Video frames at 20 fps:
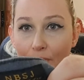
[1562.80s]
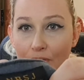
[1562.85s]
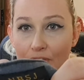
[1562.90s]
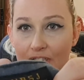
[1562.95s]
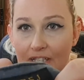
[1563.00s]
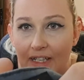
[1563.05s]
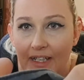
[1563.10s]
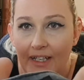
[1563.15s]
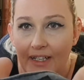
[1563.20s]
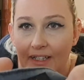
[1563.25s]

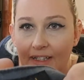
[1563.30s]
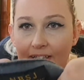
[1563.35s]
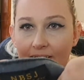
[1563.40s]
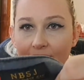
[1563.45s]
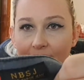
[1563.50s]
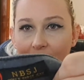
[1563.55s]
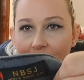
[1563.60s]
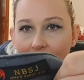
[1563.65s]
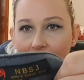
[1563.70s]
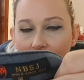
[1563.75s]

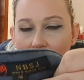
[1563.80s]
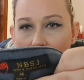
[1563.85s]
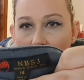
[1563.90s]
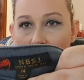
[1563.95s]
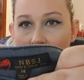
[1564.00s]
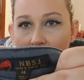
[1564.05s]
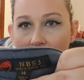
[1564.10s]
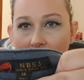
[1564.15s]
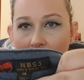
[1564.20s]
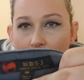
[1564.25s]
14
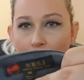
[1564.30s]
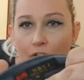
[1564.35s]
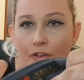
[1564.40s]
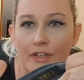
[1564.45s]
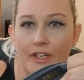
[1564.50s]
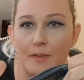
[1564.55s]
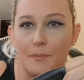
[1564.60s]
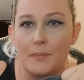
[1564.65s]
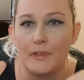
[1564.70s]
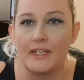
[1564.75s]

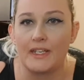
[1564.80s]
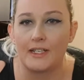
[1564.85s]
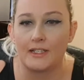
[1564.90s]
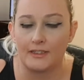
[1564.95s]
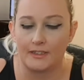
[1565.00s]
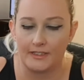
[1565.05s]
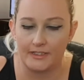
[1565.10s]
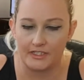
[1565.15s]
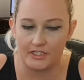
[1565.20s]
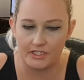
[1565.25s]
Noni B
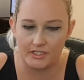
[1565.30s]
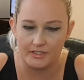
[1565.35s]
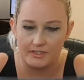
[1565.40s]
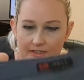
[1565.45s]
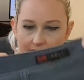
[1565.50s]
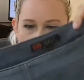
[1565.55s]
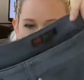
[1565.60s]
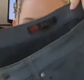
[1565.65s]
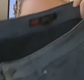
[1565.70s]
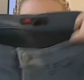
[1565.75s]

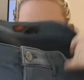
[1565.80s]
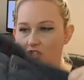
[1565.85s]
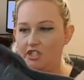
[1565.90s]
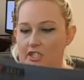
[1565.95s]
collection